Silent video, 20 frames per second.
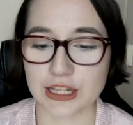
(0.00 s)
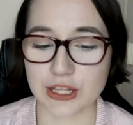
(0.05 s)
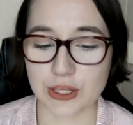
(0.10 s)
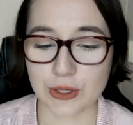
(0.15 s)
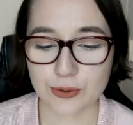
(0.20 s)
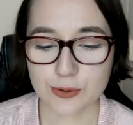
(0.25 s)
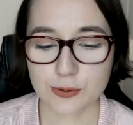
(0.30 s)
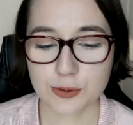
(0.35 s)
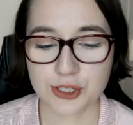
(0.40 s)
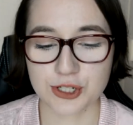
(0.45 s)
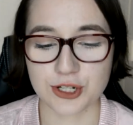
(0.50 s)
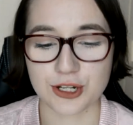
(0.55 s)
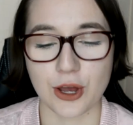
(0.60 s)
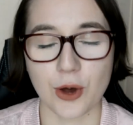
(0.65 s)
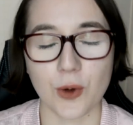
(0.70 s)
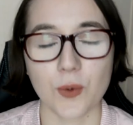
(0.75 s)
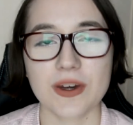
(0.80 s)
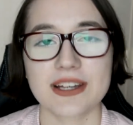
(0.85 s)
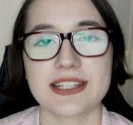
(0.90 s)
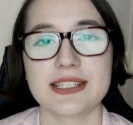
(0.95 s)
You should
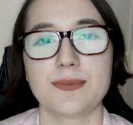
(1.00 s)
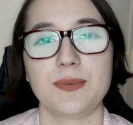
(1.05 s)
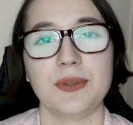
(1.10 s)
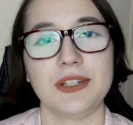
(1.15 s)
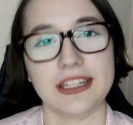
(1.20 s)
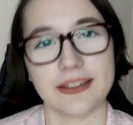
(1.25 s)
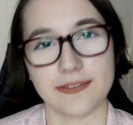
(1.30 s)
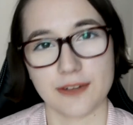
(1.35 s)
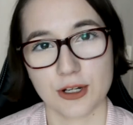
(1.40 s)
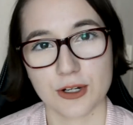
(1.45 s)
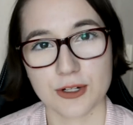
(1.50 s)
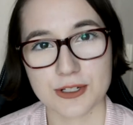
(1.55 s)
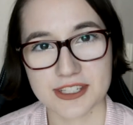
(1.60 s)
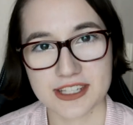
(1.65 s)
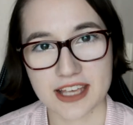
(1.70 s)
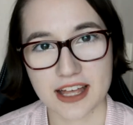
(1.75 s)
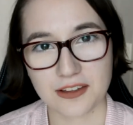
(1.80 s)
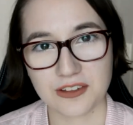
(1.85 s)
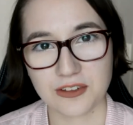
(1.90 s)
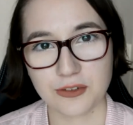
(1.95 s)
always believe in
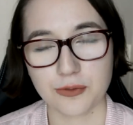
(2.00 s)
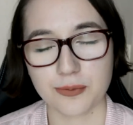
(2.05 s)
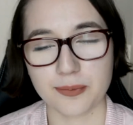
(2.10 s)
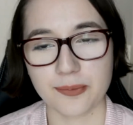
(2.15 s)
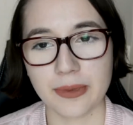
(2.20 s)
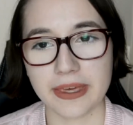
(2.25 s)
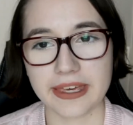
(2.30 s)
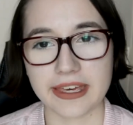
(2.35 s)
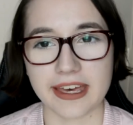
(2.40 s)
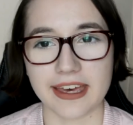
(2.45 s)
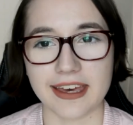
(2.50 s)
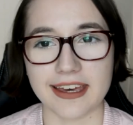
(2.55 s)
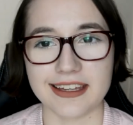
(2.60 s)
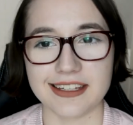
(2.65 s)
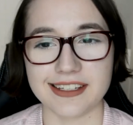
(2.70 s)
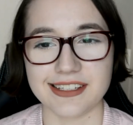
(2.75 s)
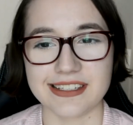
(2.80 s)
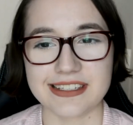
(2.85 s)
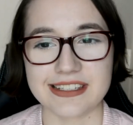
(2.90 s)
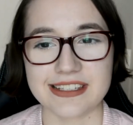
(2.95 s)
yourself
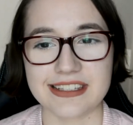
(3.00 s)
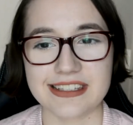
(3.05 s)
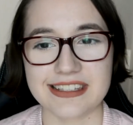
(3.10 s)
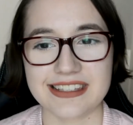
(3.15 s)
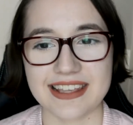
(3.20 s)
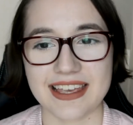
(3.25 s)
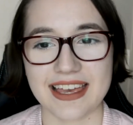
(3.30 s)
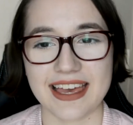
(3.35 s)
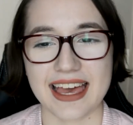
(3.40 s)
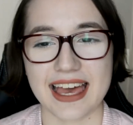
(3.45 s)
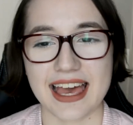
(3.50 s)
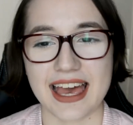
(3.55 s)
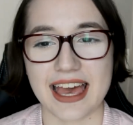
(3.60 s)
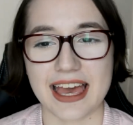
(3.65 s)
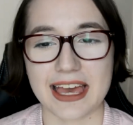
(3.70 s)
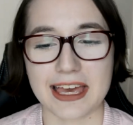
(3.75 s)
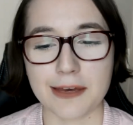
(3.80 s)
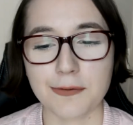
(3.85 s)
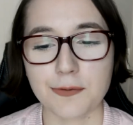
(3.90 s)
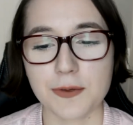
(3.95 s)
because
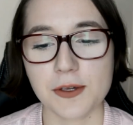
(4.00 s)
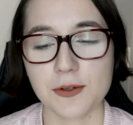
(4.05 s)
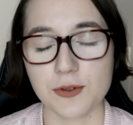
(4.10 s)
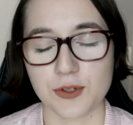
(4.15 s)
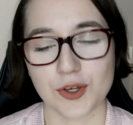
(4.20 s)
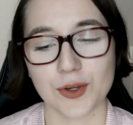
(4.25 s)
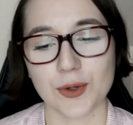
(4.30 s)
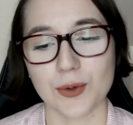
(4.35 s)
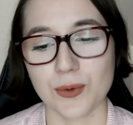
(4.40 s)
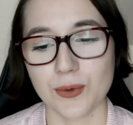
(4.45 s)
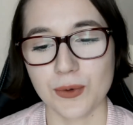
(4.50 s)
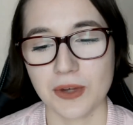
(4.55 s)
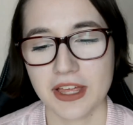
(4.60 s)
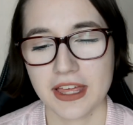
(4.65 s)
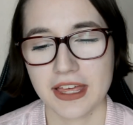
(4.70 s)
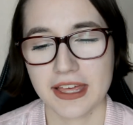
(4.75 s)
if you do,